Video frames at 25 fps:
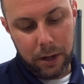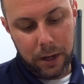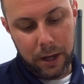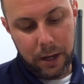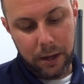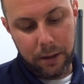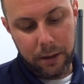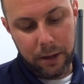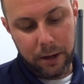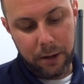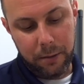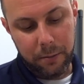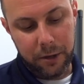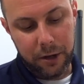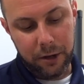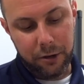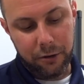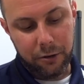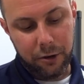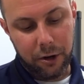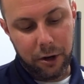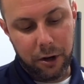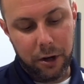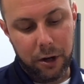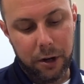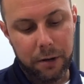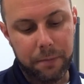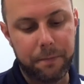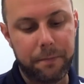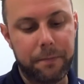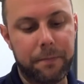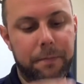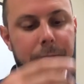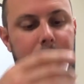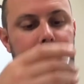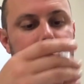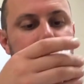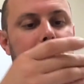And then I'm going to draw
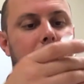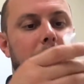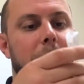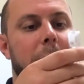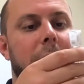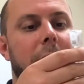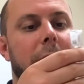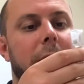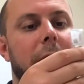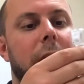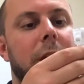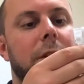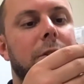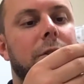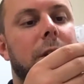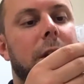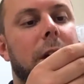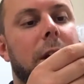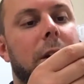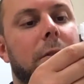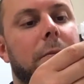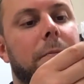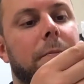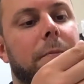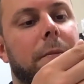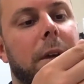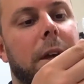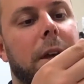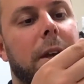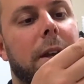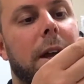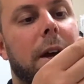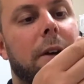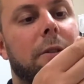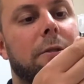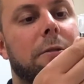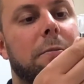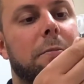the medication out,
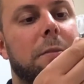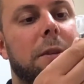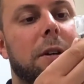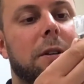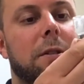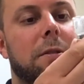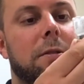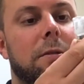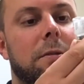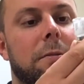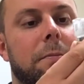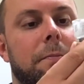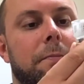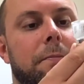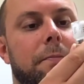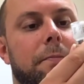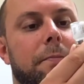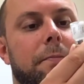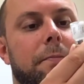and now it's mixed.